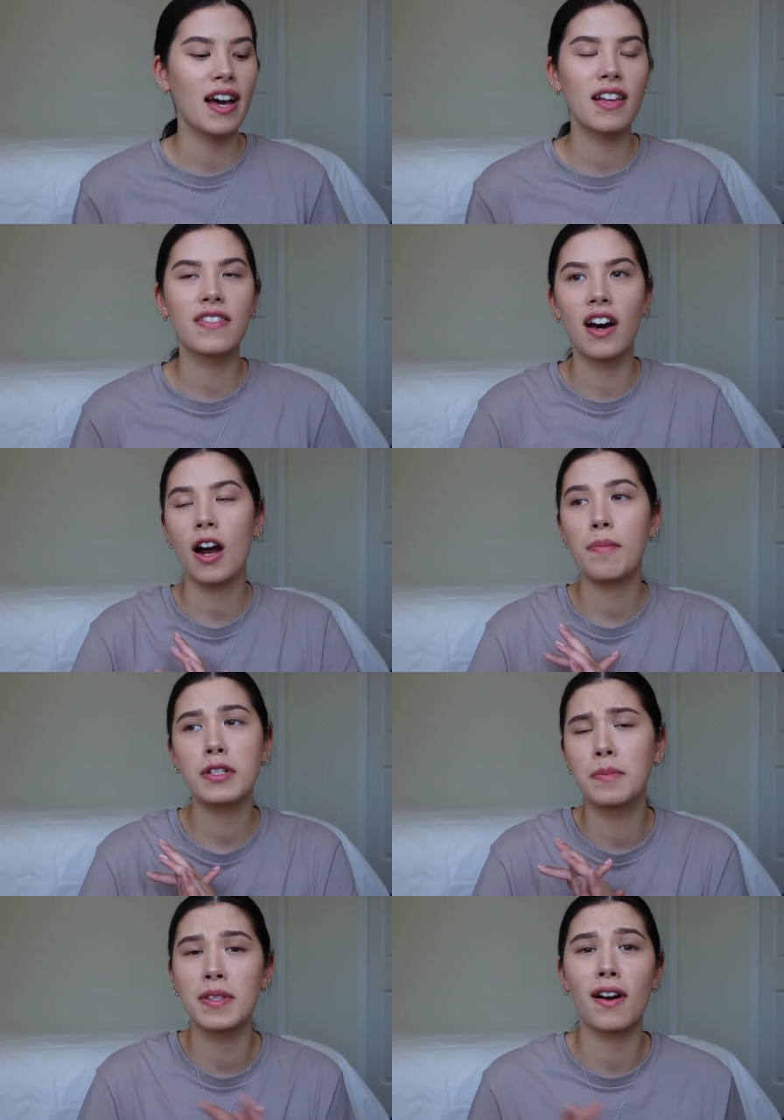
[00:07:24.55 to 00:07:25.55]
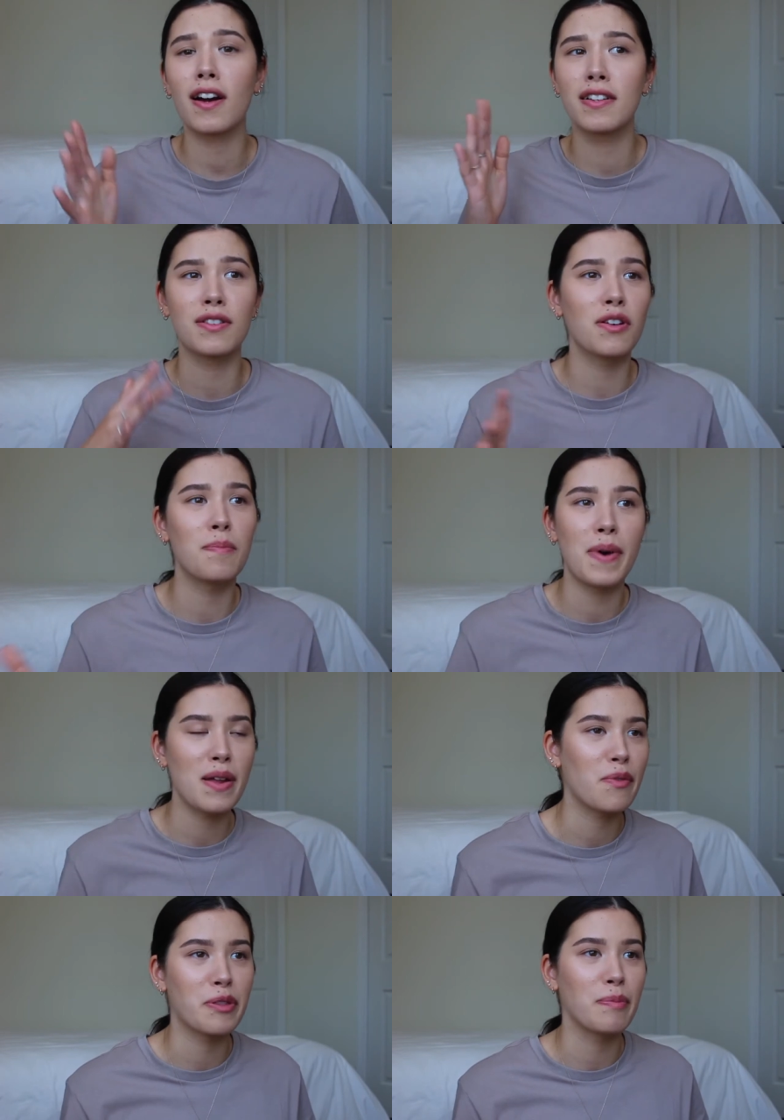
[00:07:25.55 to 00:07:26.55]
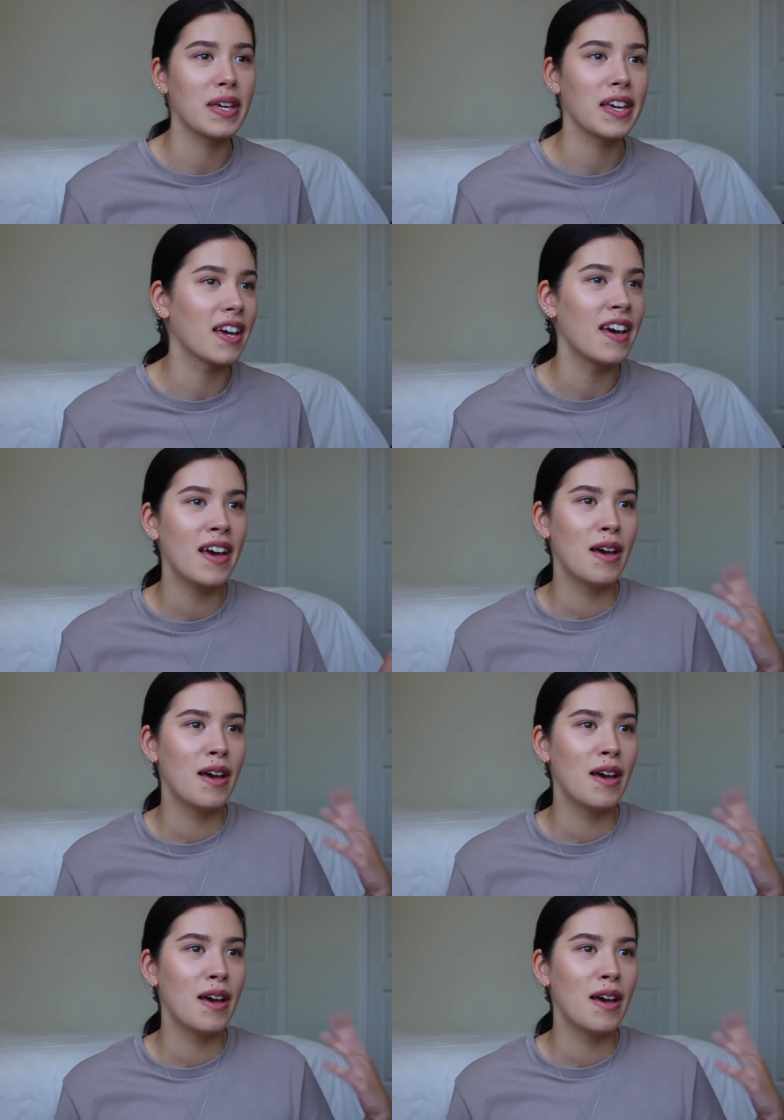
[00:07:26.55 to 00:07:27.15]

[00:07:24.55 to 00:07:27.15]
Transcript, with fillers: I love the Harper's Bazaars, Go to Bed With Me,